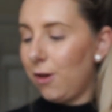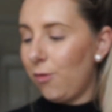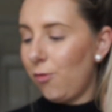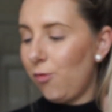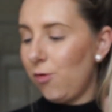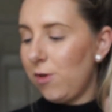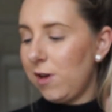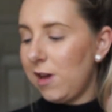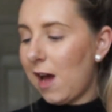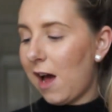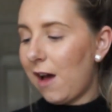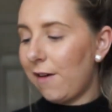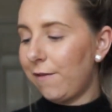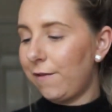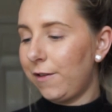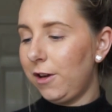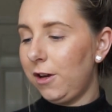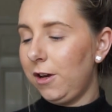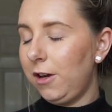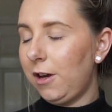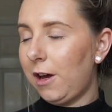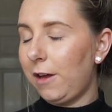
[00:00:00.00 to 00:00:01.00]
we have
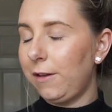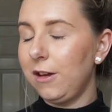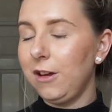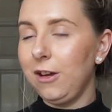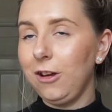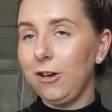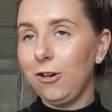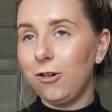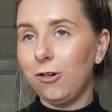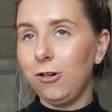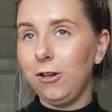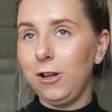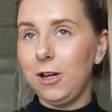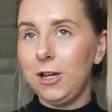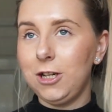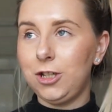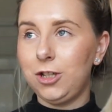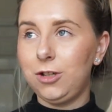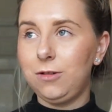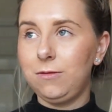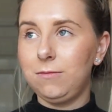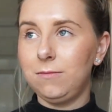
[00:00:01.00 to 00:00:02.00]
I think you call it
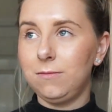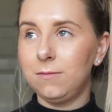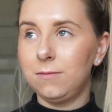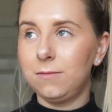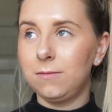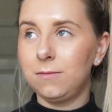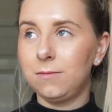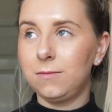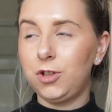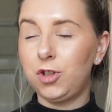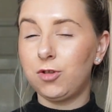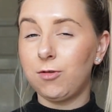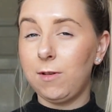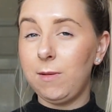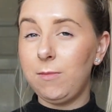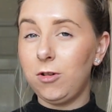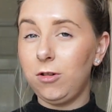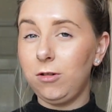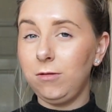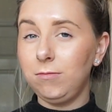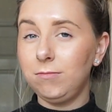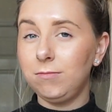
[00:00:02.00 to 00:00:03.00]
a
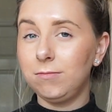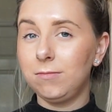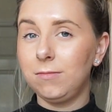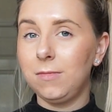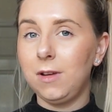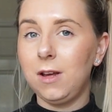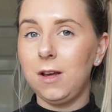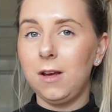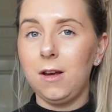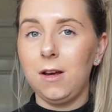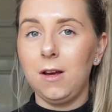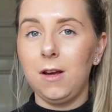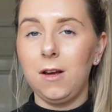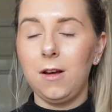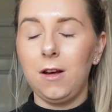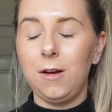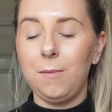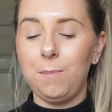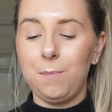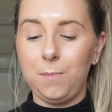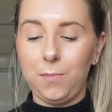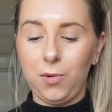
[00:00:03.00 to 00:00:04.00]
Dremel,
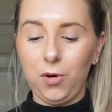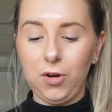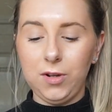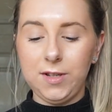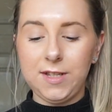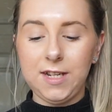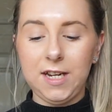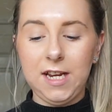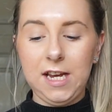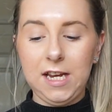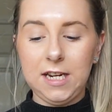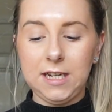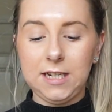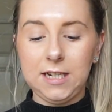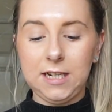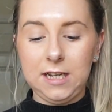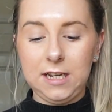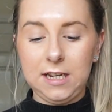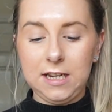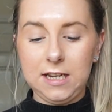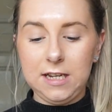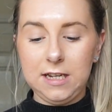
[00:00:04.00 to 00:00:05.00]
but it
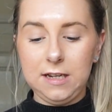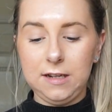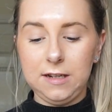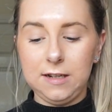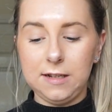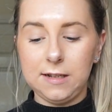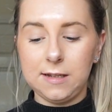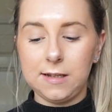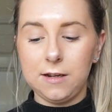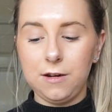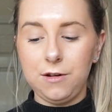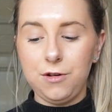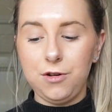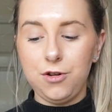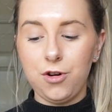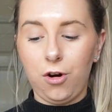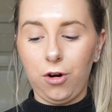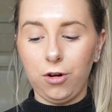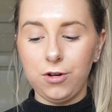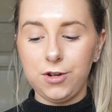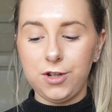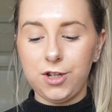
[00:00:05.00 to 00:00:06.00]
is
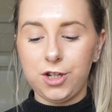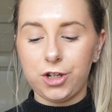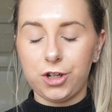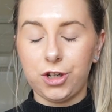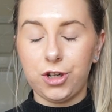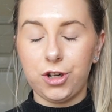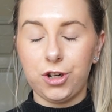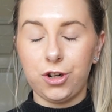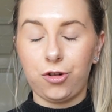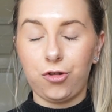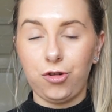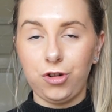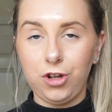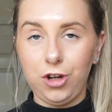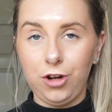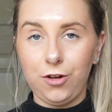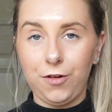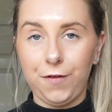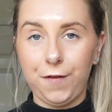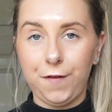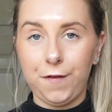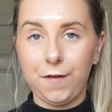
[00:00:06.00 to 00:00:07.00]
not good
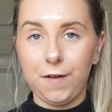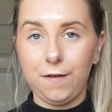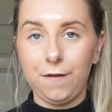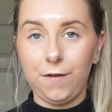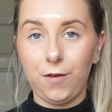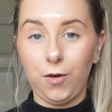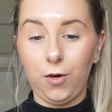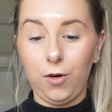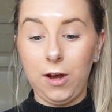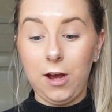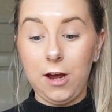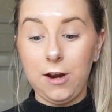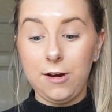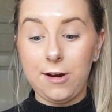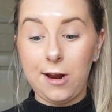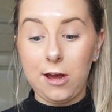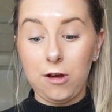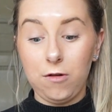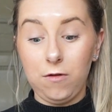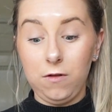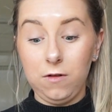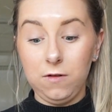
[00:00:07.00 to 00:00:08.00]
enough for her
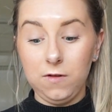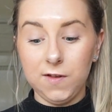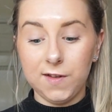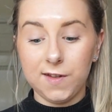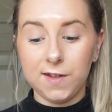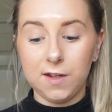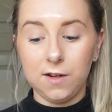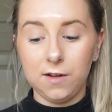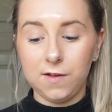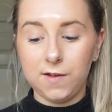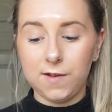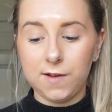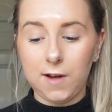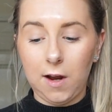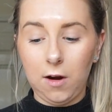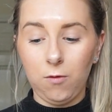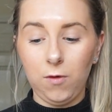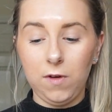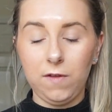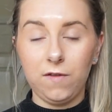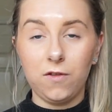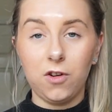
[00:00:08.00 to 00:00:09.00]
nails, so
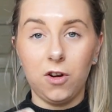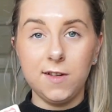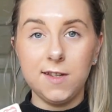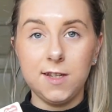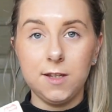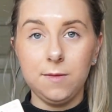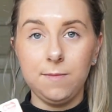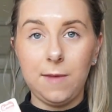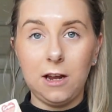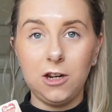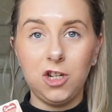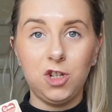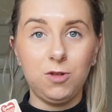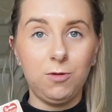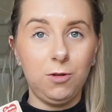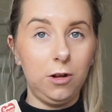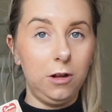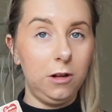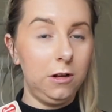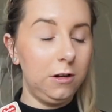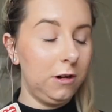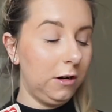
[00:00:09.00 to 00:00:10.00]
we've got some actual
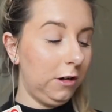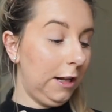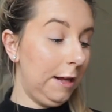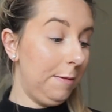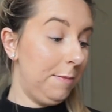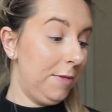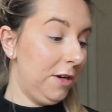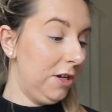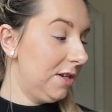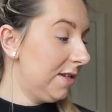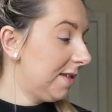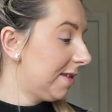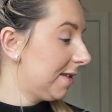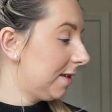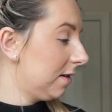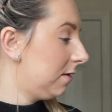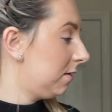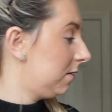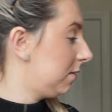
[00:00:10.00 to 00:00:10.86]
clippers.